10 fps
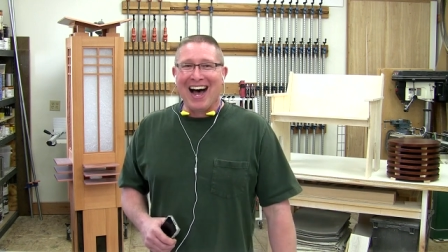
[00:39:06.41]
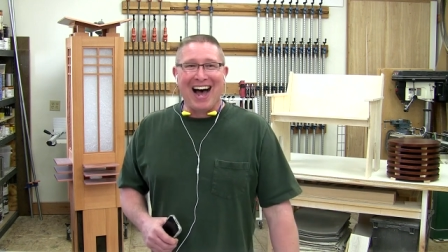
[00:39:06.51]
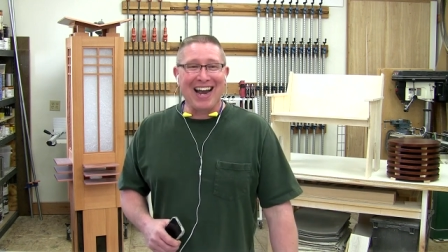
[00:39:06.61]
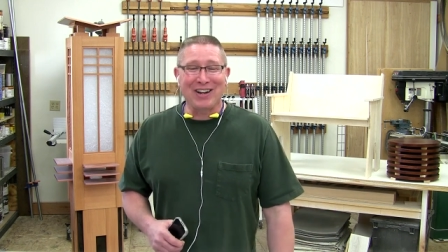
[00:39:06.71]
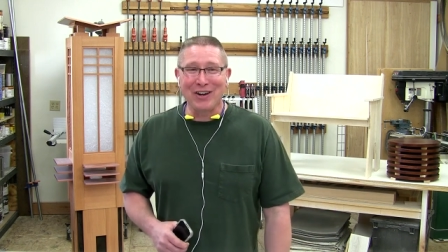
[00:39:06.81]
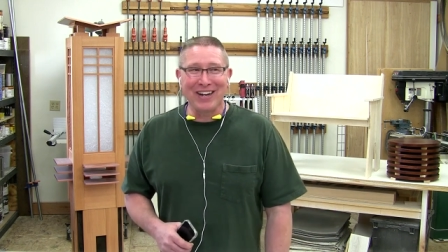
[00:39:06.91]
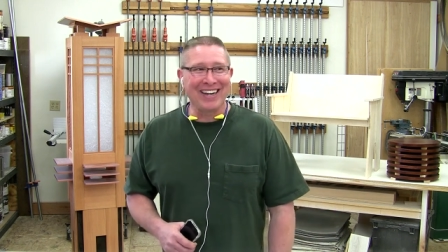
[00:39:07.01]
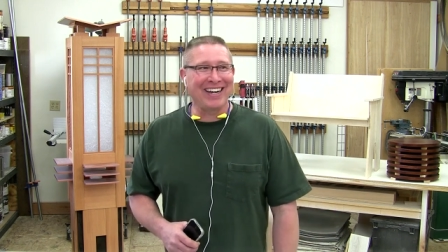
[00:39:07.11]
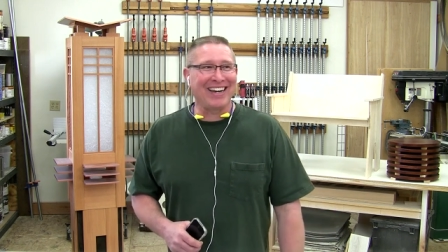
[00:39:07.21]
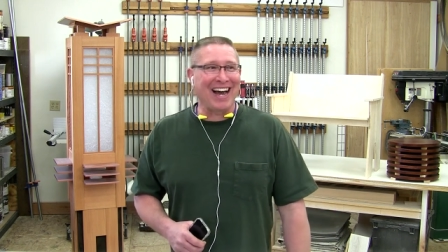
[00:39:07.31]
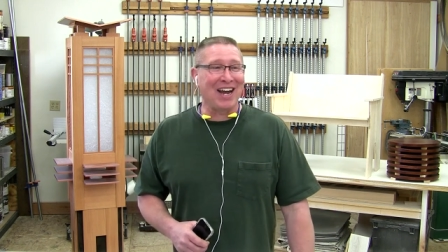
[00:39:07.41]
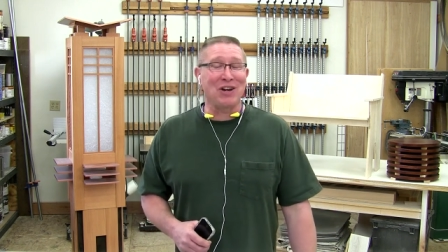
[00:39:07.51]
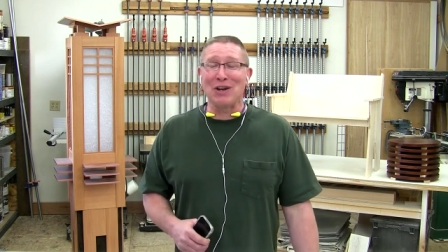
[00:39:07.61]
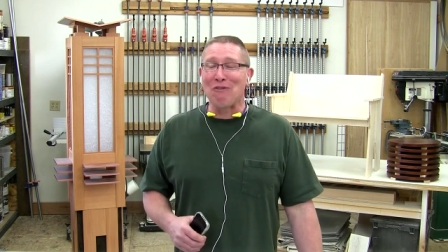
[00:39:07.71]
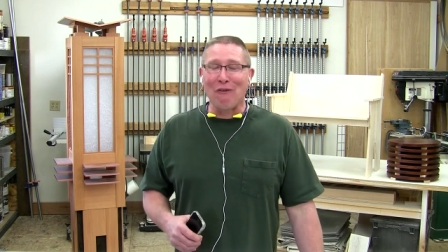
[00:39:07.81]
I couldn't I
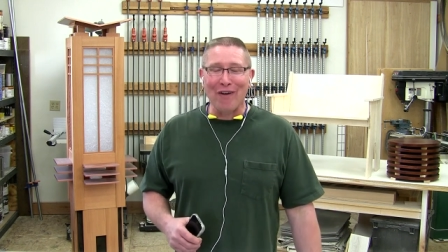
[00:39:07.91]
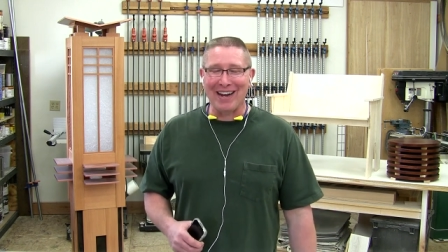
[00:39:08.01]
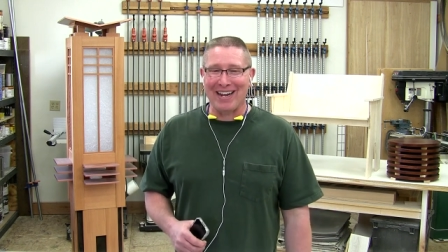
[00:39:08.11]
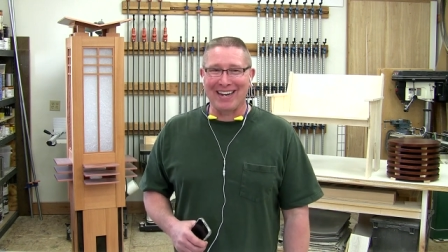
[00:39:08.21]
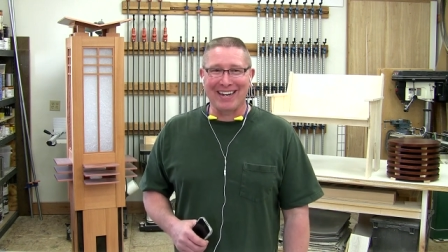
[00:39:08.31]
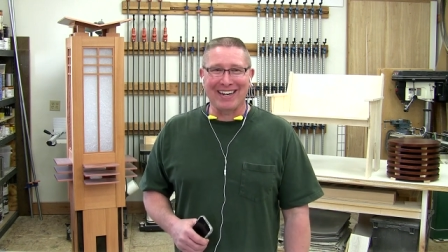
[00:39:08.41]
couldn't afford it.